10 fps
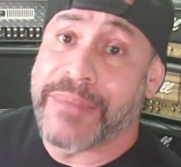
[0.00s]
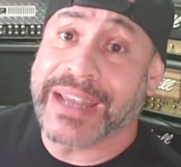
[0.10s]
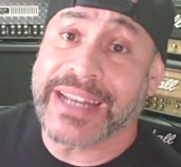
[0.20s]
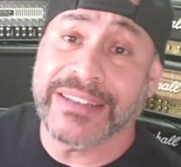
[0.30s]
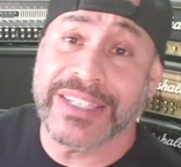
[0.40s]

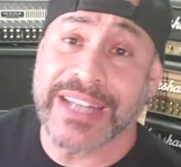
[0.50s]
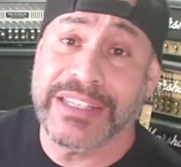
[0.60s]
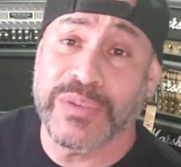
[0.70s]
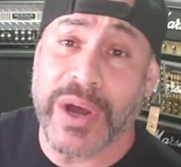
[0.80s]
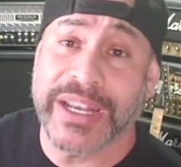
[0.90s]
my
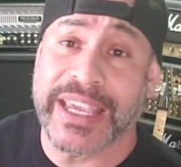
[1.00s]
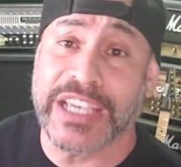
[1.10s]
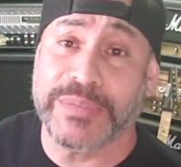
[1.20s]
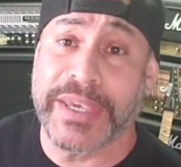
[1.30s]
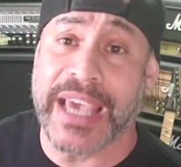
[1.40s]
1991
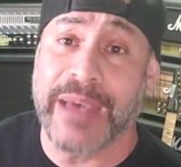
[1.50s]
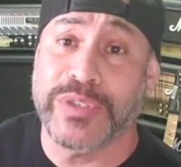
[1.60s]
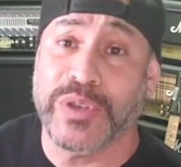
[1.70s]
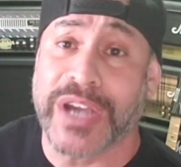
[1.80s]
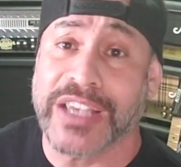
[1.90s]
ESP
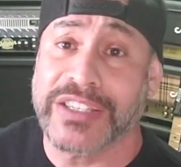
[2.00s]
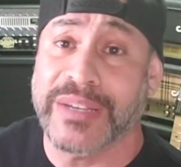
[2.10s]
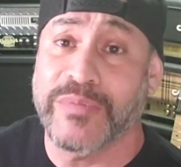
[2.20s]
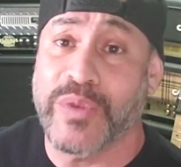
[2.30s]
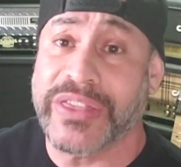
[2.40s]
M2
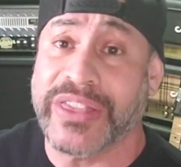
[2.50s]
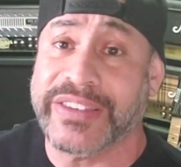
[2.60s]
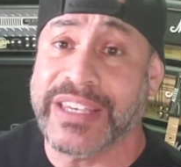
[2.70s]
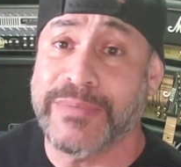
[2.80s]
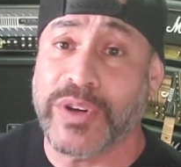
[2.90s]
Custom with the
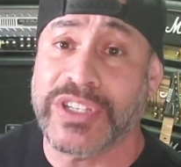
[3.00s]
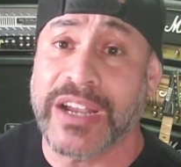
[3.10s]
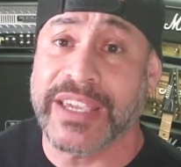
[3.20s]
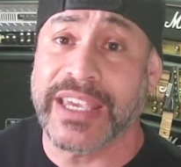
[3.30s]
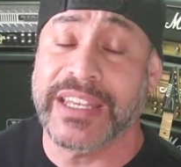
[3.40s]
Seymour
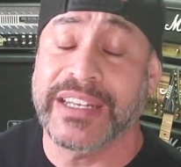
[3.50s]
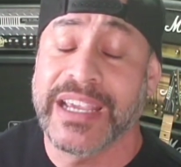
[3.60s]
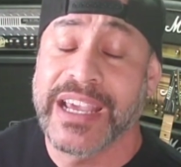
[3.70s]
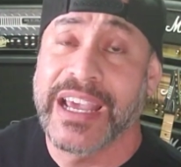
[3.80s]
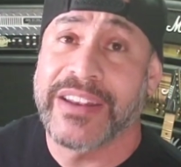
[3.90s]
Duncan
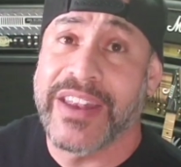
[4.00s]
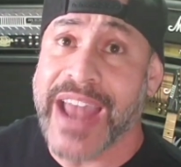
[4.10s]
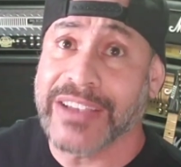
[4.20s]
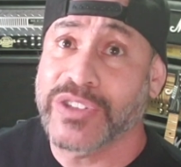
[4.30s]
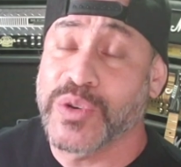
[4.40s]

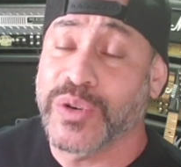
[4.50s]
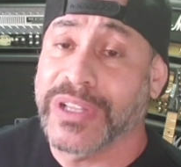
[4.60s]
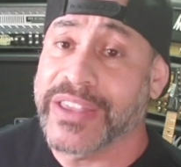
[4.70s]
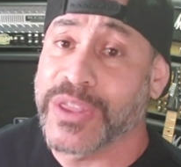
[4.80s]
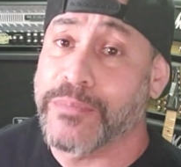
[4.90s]

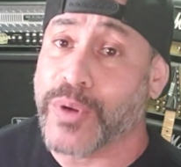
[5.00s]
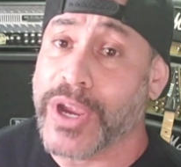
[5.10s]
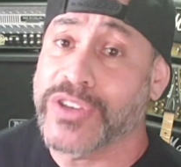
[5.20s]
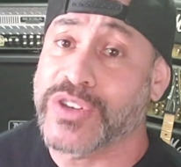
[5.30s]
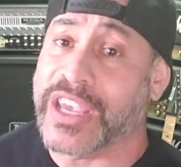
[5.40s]
Nazgul in the
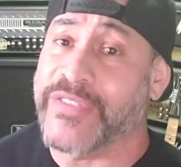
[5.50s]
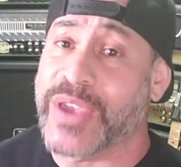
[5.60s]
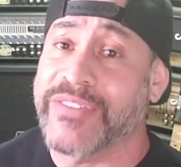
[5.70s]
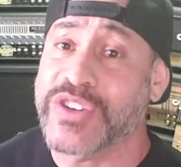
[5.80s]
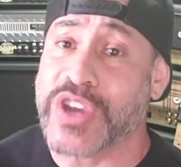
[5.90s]
bridge. If
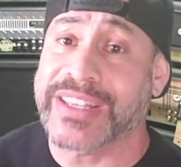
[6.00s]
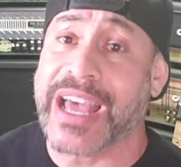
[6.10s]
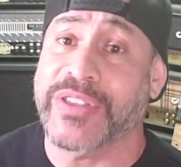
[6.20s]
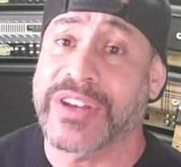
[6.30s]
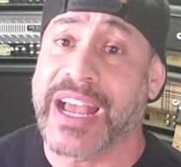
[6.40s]
you haven't checked
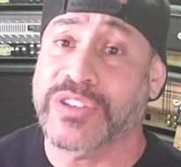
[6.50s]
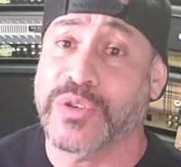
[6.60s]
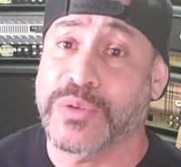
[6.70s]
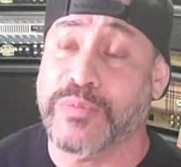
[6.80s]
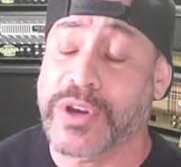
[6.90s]
out the
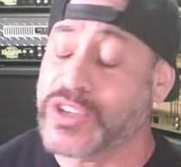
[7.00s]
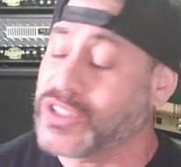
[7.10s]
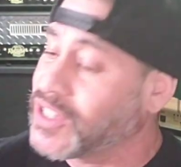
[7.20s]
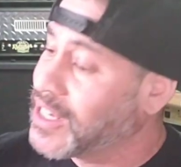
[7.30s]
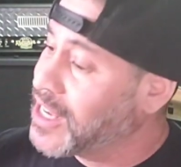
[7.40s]
Nazgul
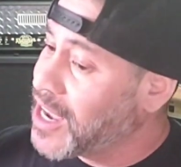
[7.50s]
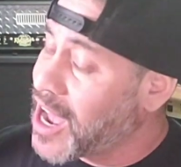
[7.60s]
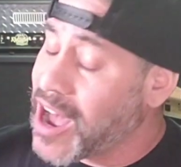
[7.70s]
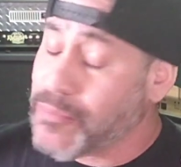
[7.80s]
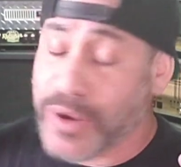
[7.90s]
bridges,
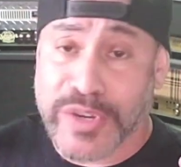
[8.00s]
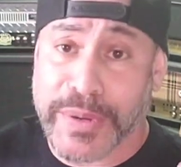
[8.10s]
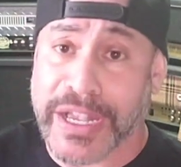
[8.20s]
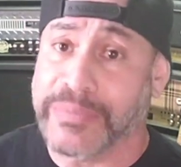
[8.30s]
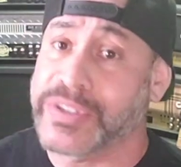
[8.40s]
uh, bridge
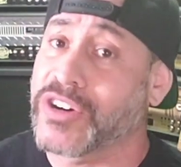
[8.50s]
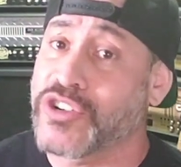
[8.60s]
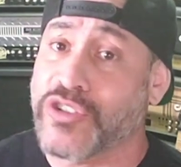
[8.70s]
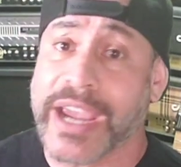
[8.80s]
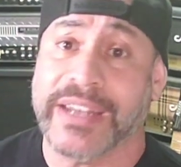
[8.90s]
pickups, they're
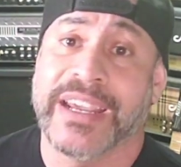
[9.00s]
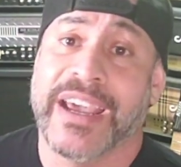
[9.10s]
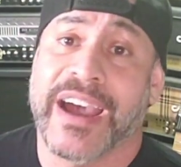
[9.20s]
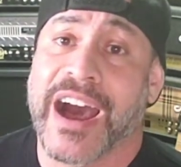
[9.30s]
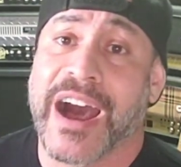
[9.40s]
great.
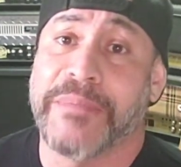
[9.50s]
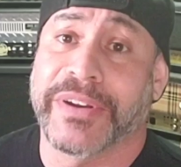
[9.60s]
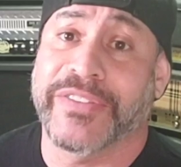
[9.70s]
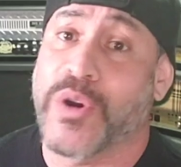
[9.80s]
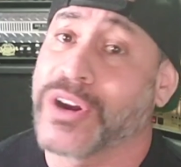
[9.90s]
Uh,
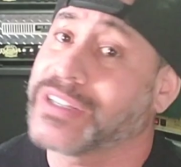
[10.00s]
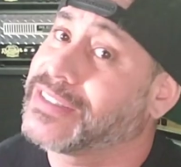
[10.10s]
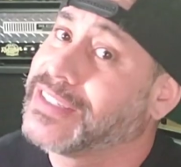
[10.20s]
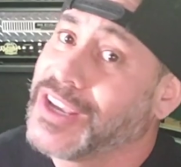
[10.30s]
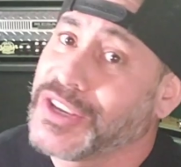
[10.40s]
but of
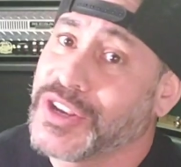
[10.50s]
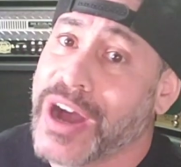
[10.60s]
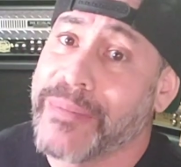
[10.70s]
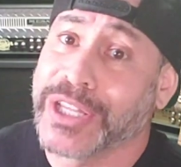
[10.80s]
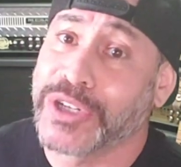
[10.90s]
course, you
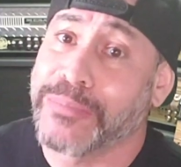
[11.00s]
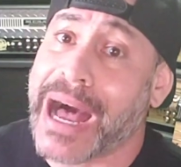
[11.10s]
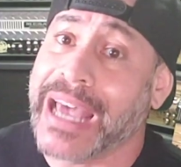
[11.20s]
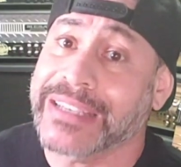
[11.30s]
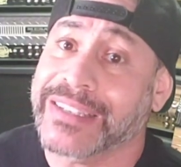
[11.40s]
know, I'm a little
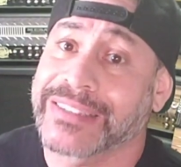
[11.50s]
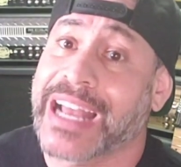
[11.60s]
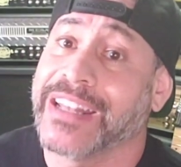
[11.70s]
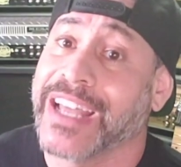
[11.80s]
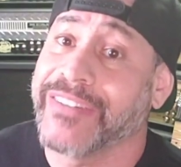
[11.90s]
biased because
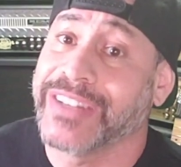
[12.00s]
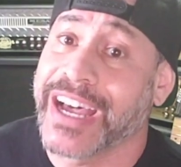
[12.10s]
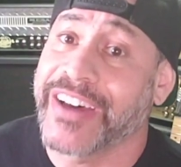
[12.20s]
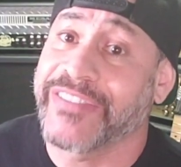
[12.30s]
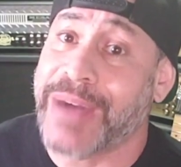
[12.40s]
I love,
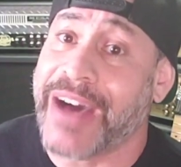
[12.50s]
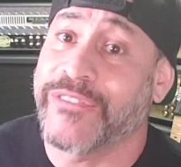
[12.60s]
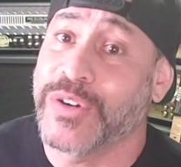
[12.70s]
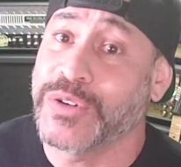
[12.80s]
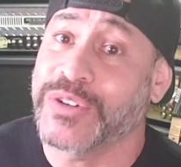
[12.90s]
love my
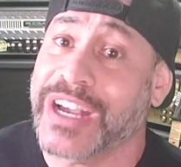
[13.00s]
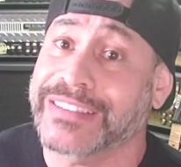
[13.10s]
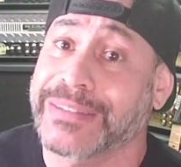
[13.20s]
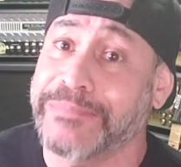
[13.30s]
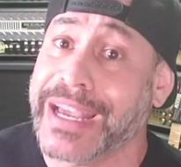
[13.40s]
Voodoo
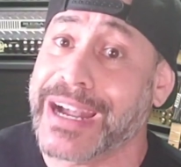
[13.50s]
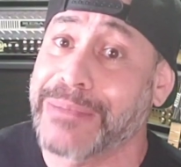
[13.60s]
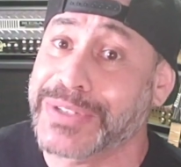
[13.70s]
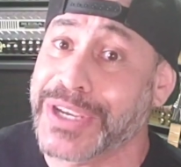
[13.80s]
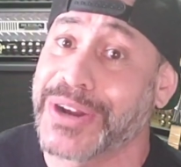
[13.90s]
custom
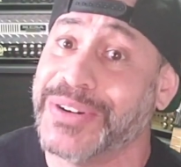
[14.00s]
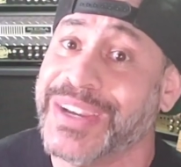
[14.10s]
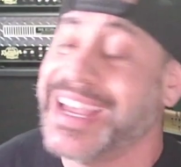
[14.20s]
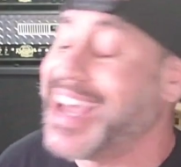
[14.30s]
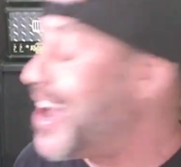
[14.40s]
pickups. So
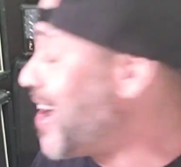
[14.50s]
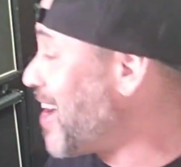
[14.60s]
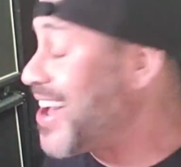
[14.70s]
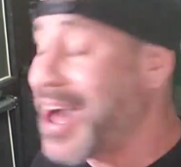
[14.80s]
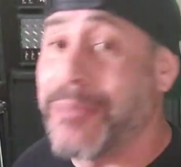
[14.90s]

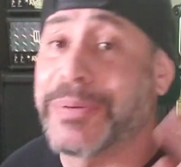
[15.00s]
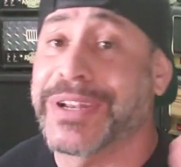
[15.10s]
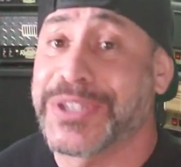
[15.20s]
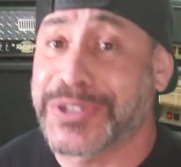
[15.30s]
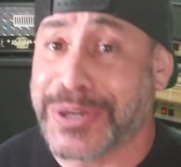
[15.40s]
uh, I'll put
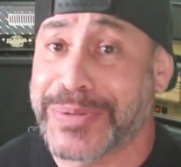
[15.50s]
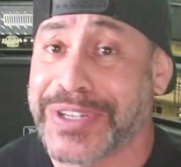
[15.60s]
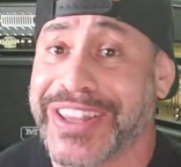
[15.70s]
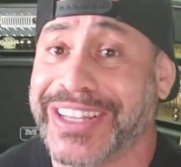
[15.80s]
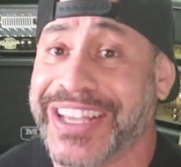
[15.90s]
a
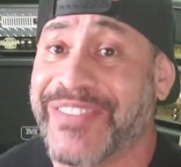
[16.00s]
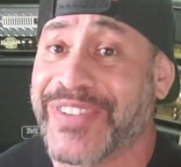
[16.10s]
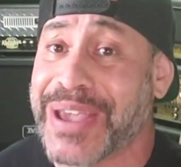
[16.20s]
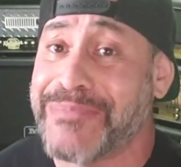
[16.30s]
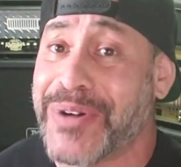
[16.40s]
description in the link
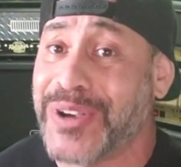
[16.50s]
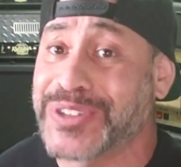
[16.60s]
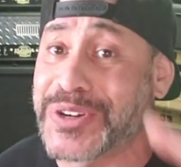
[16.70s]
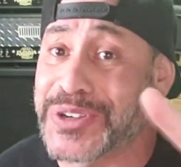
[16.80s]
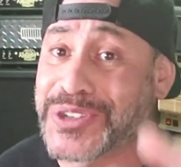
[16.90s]
for them
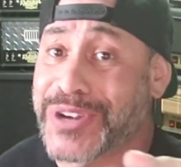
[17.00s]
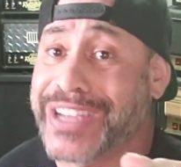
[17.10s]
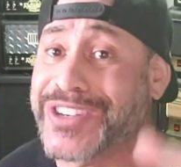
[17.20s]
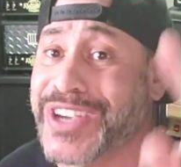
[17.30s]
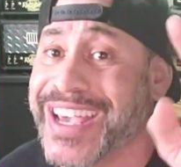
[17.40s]
also because
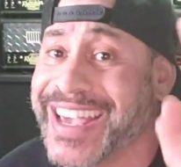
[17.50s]
Rich